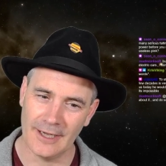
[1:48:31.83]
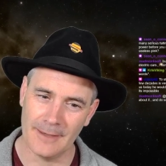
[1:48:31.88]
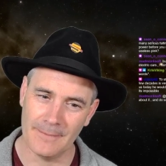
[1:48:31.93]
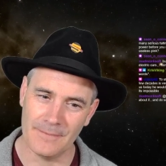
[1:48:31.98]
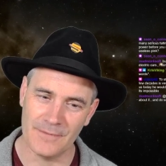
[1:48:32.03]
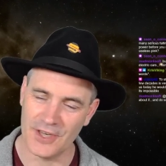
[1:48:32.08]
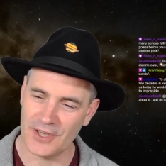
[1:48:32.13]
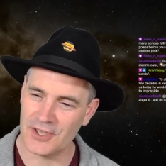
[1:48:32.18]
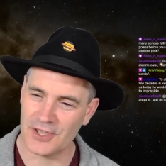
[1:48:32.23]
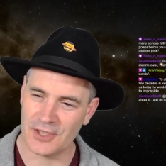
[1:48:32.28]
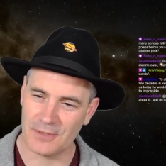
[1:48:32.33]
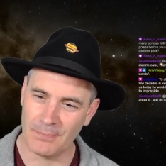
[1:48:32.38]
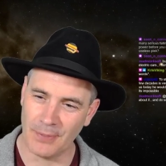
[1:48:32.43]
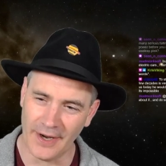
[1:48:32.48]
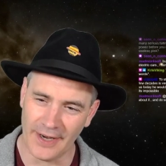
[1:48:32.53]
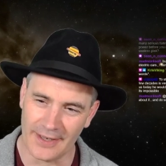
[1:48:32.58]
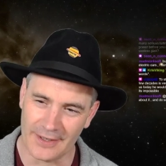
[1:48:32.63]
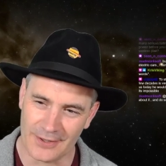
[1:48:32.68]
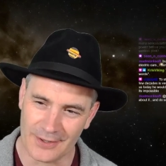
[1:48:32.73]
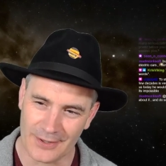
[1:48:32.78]

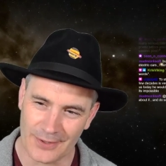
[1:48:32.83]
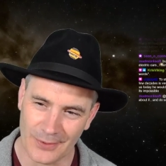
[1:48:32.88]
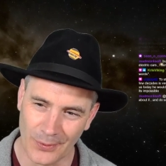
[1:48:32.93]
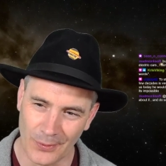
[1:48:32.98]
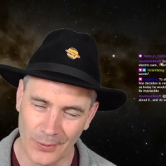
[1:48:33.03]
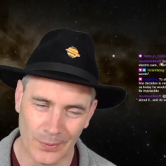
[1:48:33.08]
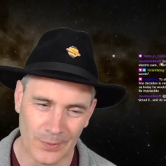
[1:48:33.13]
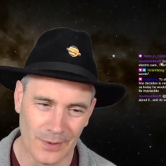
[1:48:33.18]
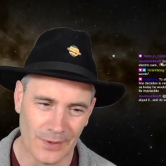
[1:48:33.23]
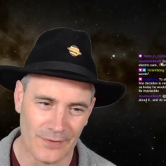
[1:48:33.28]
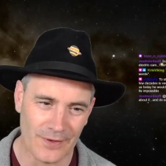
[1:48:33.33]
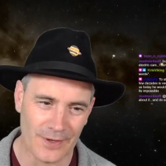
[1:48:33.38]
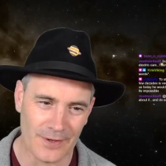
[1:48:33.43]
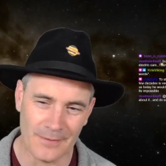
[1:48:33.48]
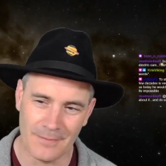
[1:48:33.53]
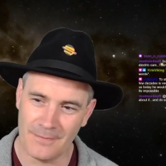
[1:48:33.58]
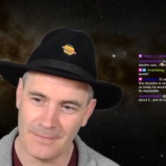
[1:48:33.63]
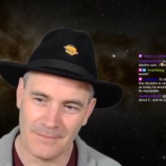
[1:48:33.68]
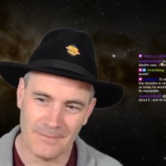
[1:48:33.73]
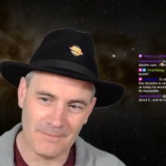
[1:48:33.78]
despite all of
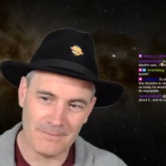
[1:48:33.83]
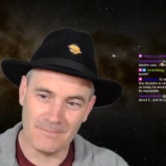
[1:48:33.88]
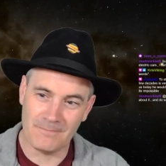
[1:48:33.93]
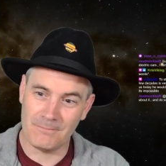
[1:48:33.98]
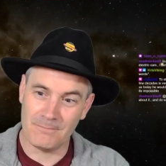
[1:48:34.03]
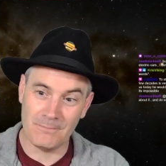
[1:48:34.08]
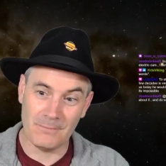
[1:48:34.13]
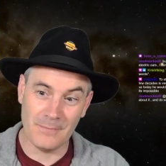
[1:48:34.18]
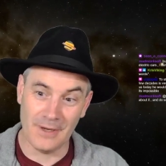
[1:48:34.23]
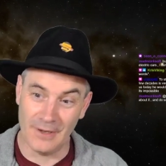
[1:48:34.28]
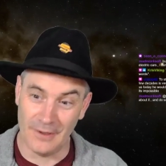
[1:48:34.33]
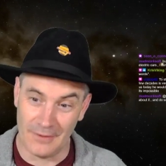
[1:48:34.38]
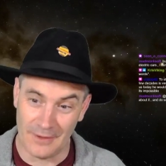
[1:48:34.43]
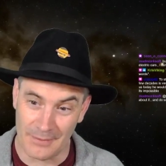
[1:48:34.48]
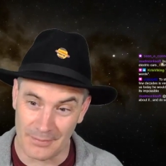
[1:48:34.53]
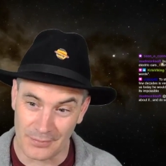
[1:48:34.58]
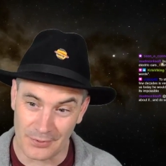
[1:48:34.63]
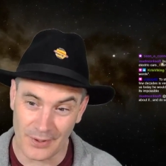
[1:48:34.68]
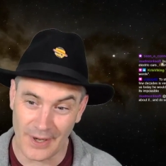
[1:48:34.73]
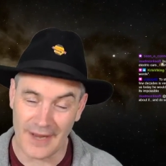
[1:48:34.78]
the
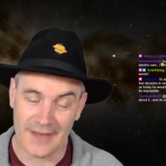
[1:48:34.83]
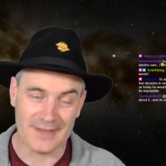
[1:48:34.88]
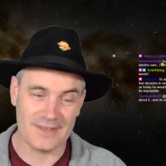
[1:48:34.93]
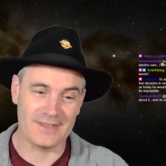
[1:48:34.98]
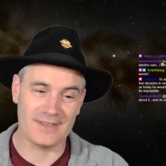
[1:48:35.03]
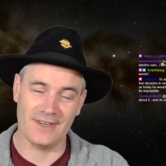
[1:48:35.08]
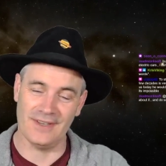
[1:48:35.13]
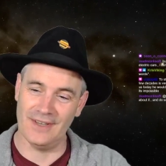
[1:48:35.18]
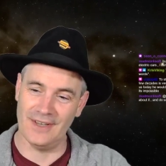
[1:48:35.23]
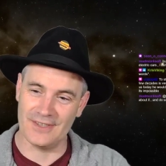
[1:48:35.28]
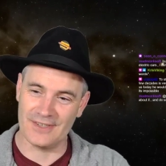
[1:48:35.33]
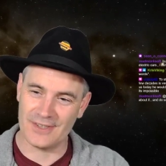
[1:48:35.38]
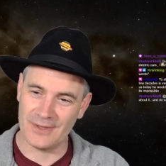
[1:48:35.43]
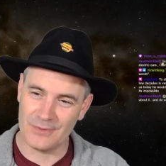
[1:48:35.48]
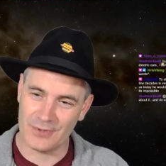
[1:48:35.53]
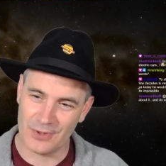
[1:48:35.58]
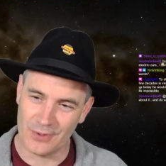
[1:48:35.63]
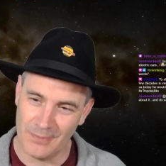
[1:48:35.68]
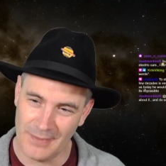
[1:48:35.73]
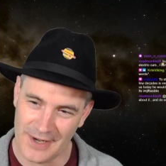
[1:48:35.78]
the press and the
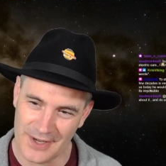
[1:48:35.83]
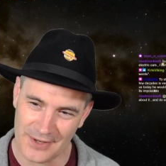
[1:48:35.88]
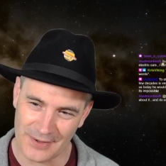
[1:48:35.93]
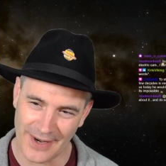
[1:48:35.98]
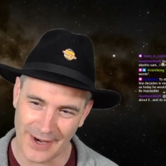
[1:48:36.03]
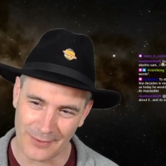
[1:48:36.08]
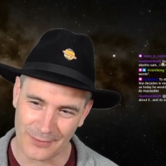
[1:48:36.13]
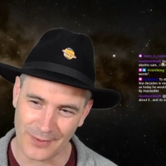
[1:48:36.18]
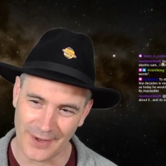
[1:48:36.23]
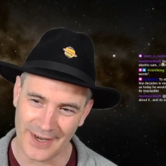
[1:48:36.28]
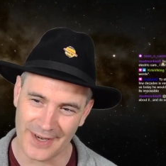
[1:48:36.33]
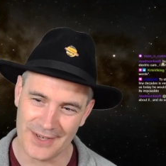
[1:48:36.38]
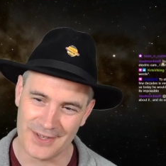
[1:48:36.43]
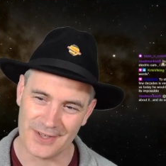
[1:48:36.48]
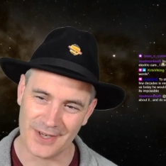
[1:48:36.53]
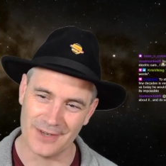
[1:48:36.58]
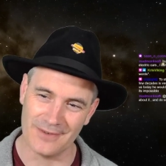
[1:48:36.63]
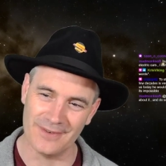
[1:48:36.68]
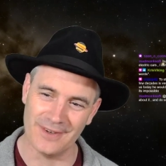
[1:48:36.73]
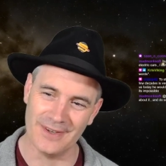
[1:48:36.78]
social media outrage
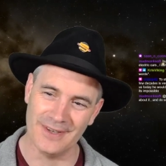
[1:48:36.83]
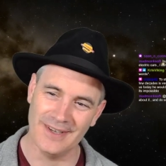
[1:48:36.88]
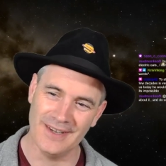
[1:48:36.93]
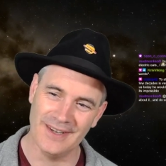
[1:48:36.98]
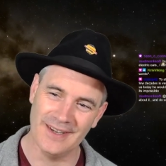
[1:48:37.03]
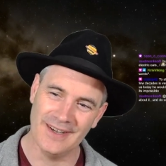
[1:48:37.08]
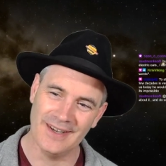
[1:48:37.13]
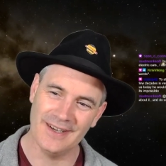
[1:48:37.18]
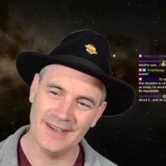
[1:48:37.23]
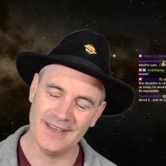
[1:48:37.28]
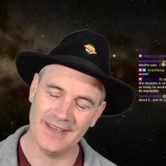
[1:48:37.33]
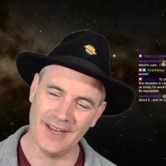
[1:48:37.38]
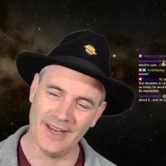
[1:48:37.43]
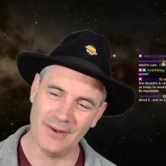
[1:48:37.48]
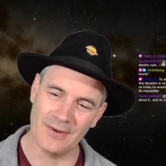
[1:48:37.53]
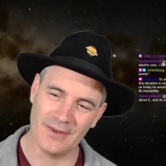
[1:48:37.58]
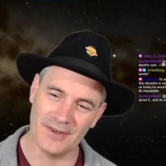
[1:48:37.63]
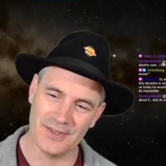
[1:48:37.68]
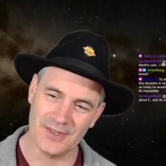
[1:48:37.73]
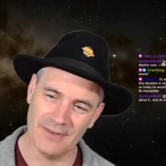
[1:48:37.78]
over
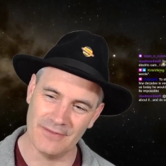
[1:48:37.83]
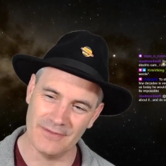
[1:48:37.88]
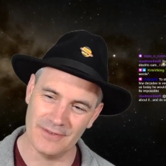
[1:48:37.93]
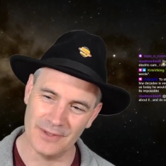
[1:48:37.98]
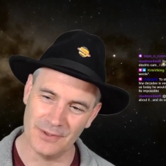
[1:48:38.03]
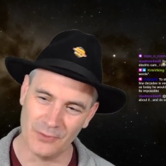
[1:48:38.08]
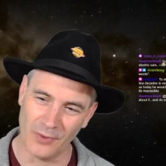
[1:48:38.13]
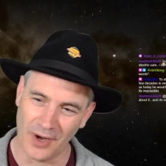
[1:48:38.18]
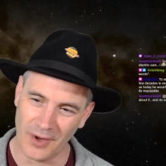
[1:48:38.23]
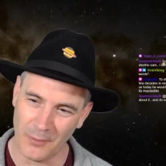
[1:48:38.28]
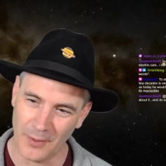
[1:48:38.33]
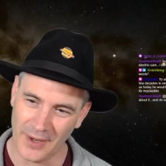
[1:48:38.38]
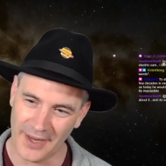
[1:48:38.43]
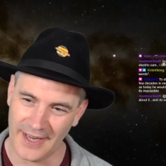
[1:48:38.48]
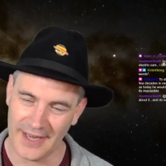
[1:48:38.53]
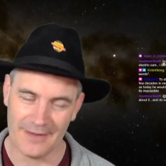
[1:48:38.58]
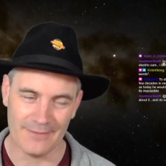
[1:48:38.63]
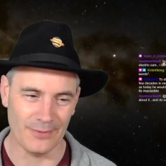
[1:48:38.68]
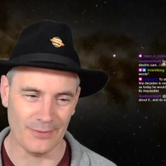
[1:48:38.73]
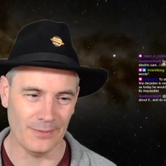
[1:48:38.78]
conservative right-wing
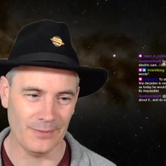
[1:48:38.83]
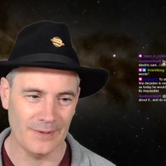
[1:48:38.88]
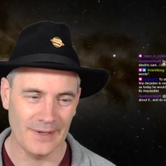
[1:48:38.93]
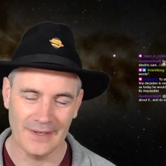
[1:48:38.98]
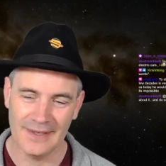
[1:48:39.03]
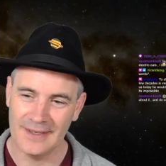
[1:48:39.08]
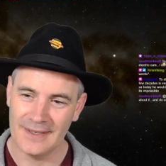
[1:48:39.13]
evil,